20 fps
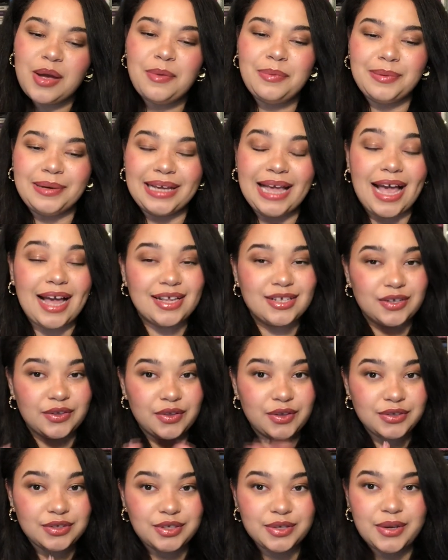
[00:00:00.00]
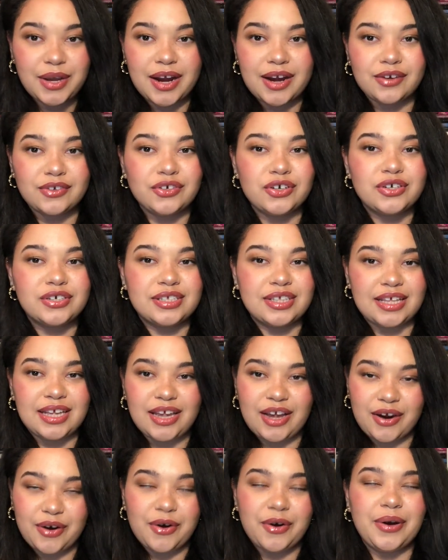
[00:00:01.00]
But yeah, so those two characters, the
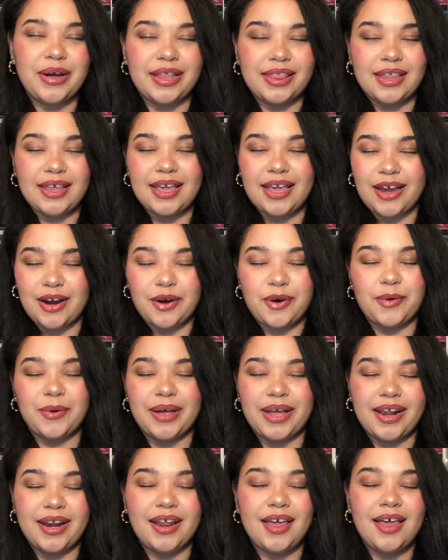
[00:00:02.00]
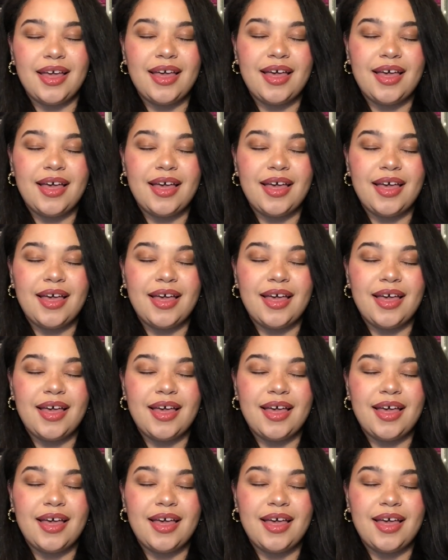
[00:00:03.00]
hero and the heroine,